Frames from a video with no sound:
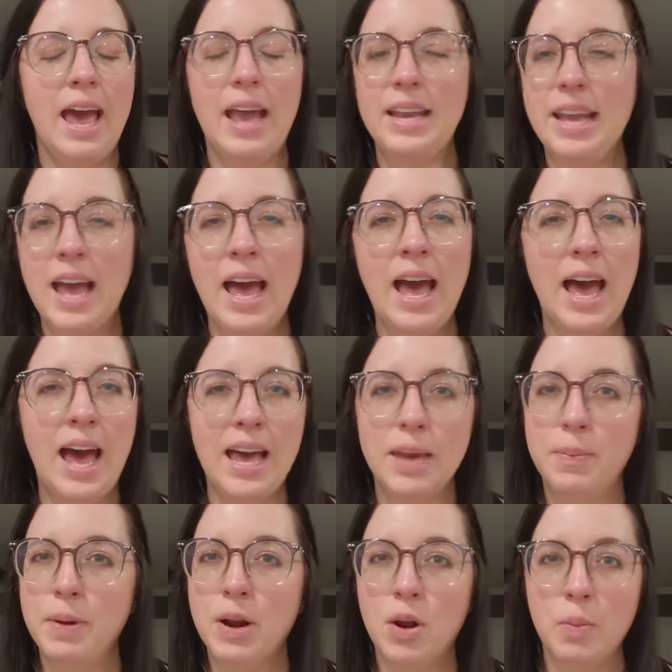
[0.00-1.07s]
And yeah, I
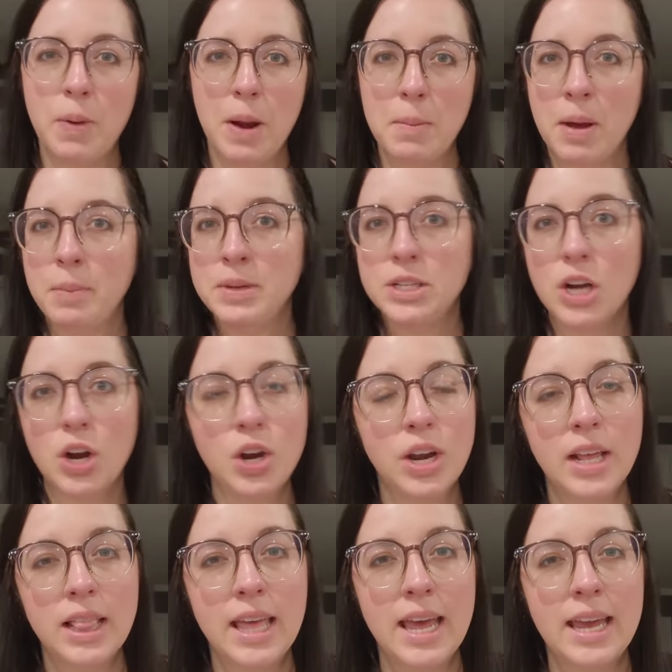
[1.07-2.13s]
could put on a pair of my
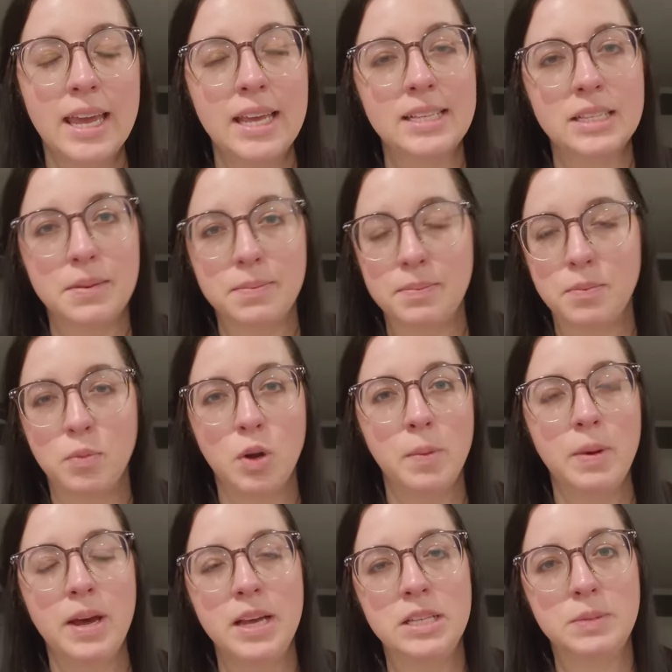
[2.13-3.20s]
maternity leggings and one
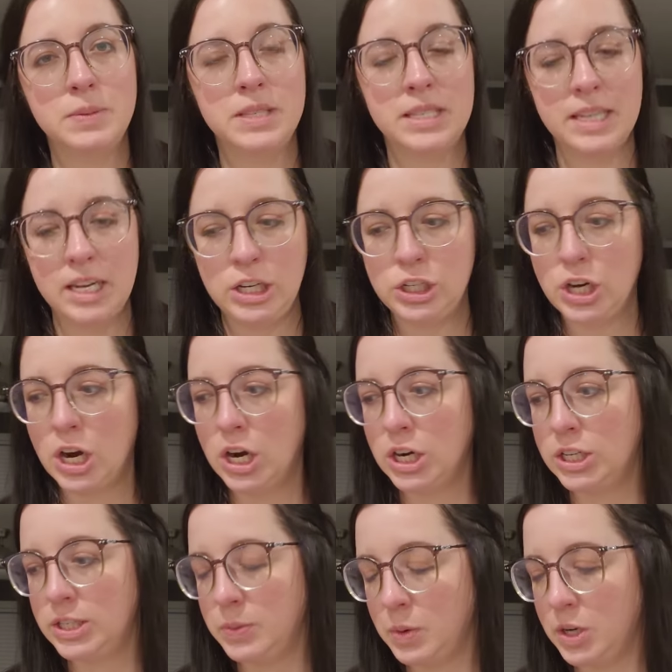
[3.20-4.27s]
of my husband's
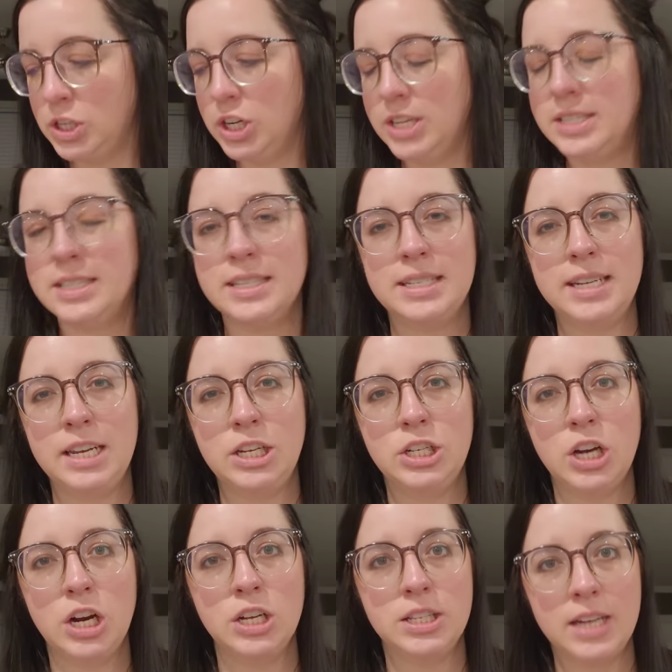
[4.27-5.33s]
t-shirts, one of Justin's
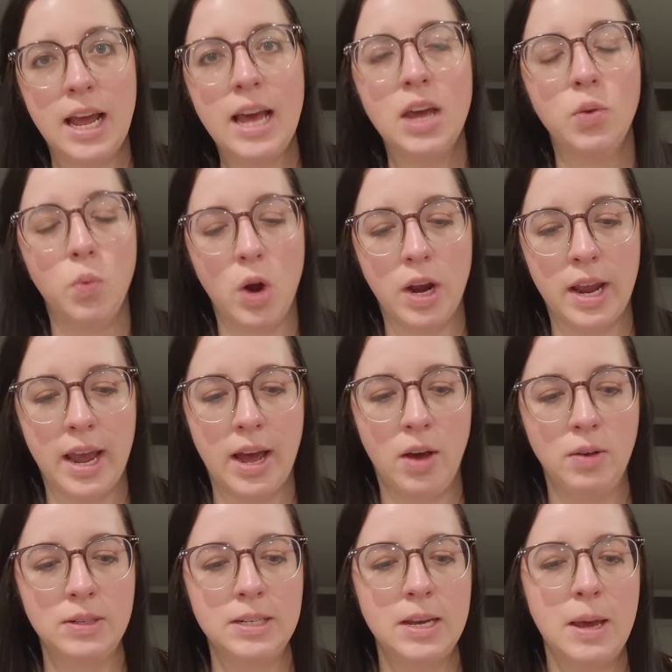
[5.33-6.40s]
t-shirts, and I could work
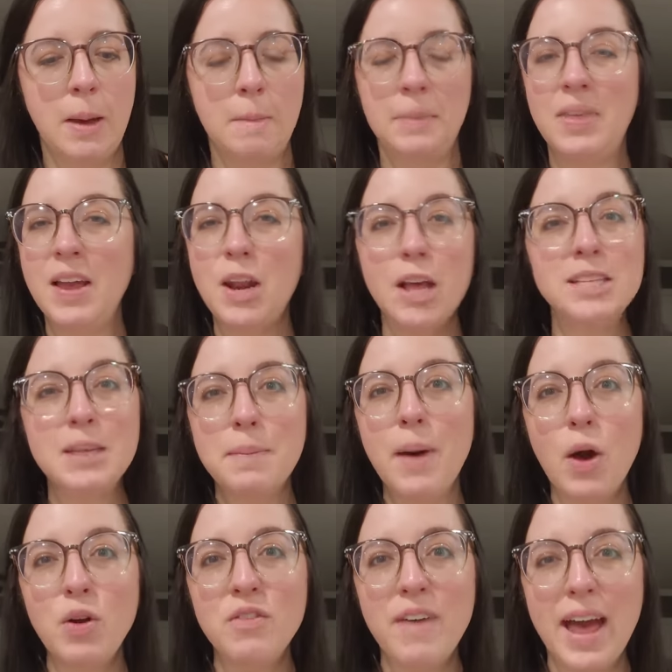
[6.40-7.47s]
out, but that doesn't
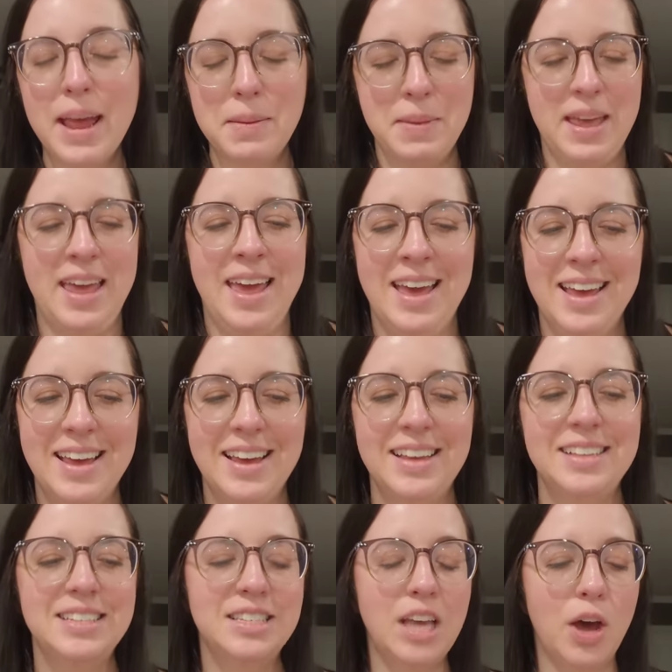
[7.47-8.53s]
motivate me.
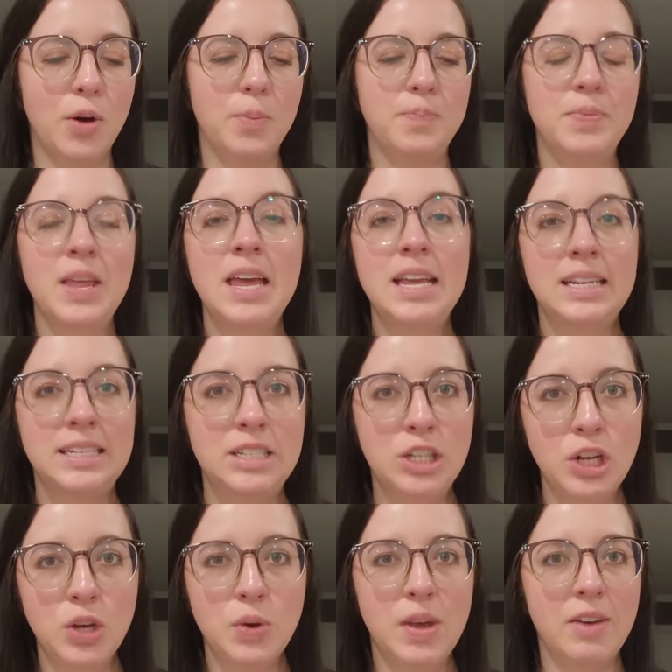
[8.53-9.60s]
So
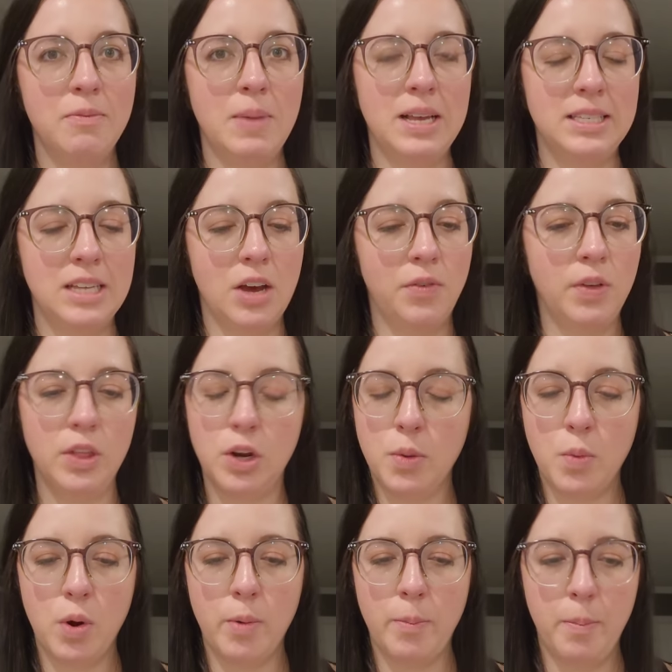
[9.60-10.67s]
to give myself a little
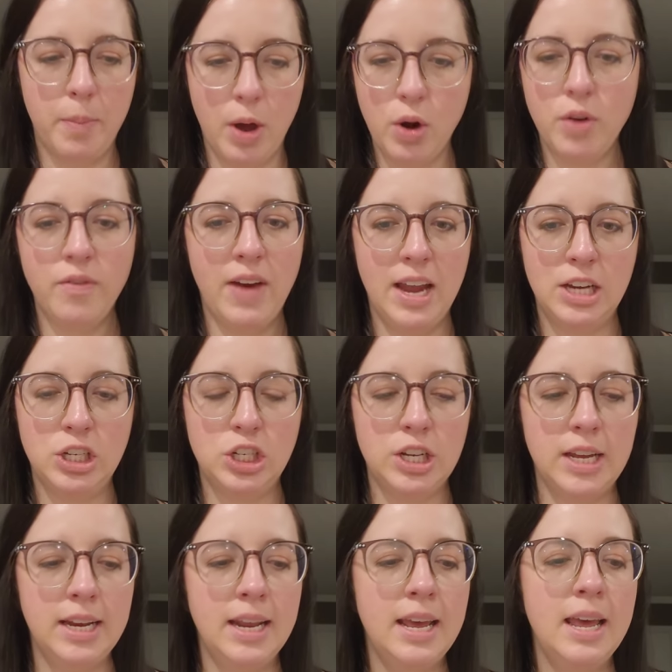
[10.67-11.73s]
more
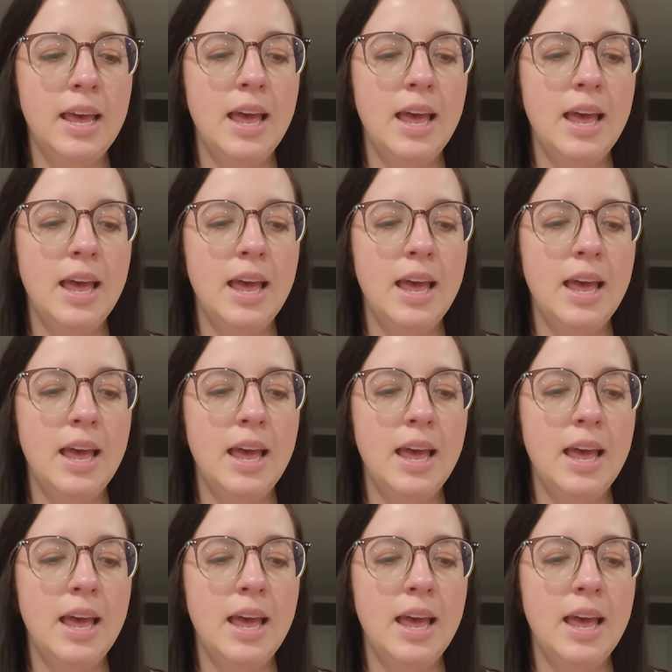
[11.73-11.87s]
motivation,